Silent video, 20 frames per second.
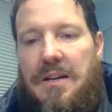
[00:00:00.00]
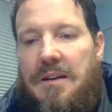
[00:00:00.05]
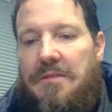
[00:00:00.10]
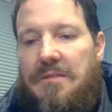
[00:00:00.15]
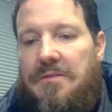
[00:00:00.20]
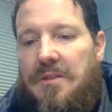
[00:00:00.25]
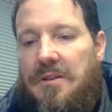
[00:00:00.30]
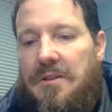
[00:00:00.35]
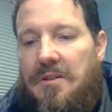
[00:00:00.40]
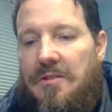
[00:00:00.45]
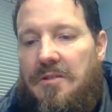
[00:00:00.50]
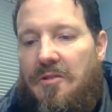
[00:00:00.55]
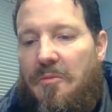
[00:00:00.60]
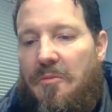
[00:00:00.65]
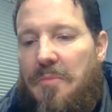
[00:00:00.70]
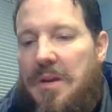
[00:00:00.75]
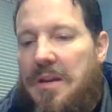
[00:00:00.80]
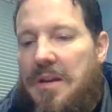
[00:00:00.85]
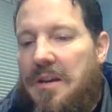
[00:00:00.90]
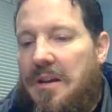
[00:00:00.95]
have
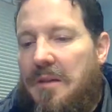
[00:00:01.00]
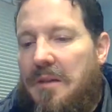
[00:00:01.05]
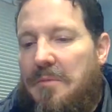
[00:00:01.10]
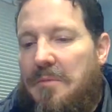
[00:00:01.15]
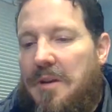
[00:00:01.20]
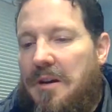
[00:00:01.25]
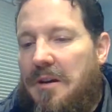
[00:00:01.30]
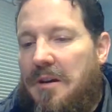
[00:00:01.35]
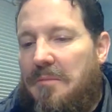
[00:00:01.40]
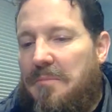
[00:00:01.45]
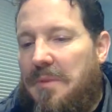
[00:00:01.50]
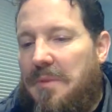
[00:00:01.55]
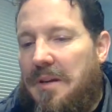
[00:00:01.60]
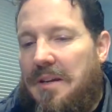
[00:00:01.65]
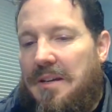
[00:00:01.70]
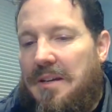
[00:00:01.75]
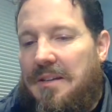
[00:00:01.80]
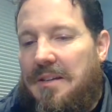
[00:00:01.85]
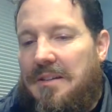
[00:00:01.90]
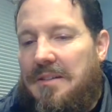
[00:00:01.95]
a meeting coming up,
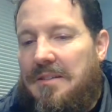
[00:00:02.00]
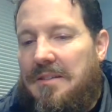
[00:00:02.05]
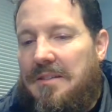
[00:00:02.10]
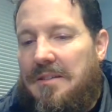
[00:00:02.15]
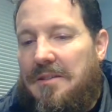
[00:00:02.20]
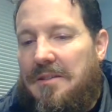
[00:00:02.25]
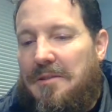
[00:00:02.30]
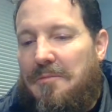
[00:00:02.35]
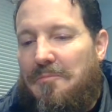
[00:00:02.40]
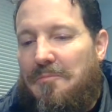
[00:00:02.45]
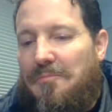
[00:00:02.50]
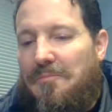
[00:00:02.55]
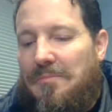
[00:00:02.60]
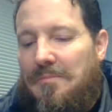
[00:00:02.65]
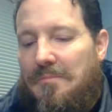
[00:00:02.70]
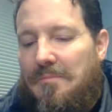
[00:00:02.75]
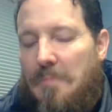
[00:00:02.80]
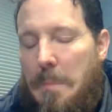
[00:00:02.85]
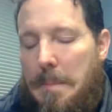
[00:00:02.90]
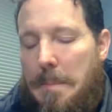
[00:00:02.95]
and
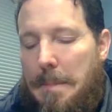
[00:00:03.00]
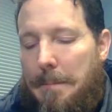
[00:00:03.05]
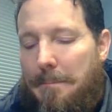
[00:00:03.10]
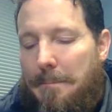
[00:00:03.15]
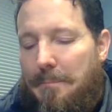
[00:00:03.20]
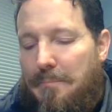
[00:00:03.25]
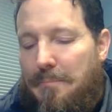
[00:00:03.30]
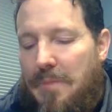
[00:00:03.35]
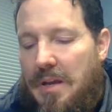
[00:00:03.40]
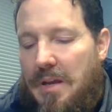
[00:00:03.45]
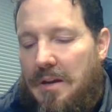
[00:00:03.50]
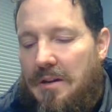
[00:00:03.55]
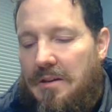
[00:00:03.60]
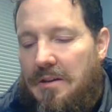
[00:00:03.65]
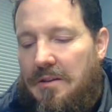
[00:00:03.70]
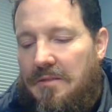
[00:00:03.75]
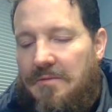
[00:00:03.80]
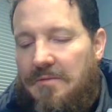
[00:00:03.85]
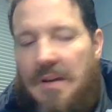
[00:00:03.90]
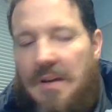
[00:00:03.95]

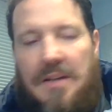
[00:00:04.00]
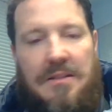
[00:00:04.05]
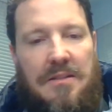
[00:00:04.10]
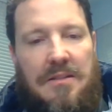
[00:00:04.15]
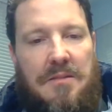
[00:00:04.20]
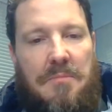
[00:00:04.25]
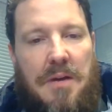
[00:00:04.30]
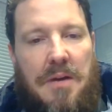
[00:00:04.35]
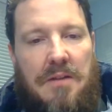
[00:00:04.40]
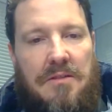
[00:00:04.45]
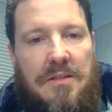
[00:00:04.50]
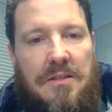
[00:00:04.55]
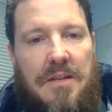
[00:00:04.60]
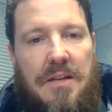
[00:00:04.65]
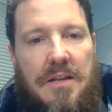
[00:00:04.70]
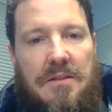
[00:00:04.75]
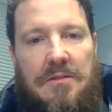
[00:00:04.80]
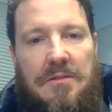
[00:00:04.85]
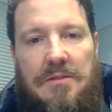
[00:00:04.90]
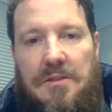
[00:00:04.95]
in fact, it's about
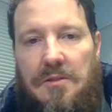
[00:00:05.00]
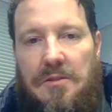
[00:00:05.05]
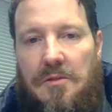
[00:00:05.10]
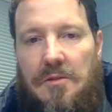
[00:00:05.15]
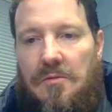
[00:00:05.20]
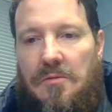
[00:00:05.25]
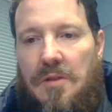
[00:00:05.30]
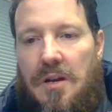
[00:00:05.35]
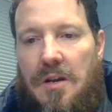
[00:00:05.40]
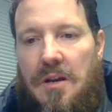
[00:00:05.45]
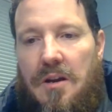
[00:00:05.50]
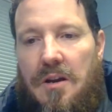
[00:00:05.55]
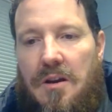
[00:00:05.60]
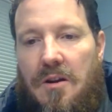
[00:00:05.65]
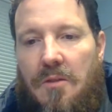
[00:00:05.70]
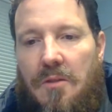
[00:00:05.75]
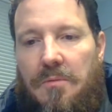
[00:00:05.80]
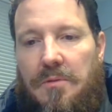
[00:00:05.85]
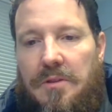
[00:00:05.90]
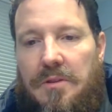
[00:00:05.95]
scale. So
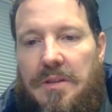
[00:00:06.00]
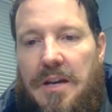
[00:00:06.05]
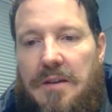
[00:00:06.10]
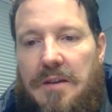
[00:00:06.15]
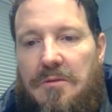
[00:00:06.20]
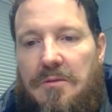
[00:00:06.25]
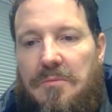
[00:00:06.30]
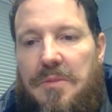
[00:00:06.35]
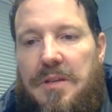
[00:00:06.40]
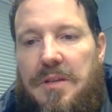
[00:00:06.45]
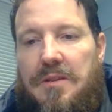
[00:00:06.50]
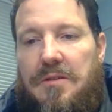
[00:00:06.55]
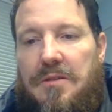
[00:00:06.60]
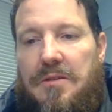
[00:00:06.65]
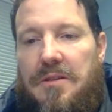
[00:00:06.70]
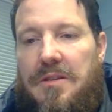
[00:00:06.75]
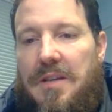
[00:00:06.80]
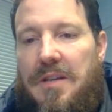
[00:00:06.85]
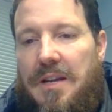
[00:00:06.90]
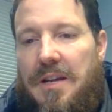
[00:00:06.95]
hopefully that'll be
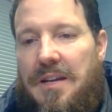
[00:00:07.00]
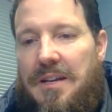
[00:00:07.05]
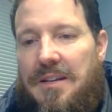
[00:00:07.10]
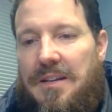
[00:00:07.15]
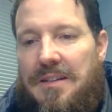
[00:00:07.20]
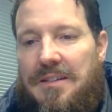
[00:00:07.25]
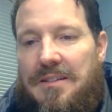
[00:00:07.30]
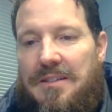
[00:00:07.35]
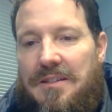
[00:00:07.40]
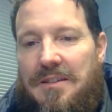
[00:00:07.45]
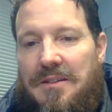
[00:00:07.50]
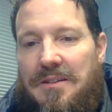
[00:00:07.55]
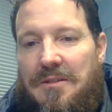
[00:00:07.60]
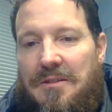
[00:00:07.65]
good. And